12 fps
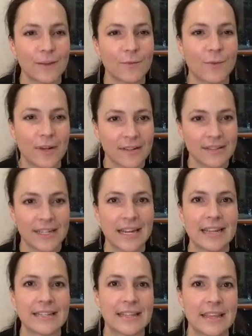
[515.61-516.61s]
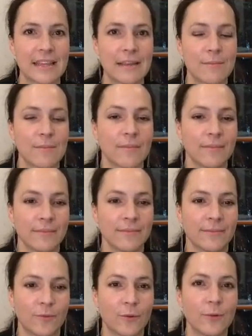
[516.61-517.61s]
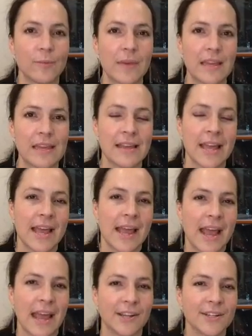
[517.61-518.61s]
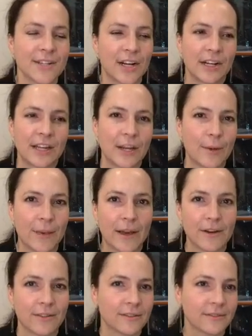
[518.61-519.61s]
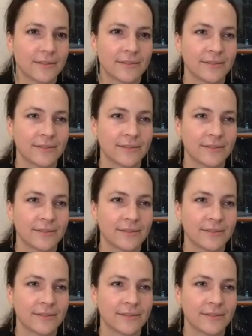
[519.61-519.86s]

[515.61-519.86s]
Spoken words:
what today's theme would be, and just talking about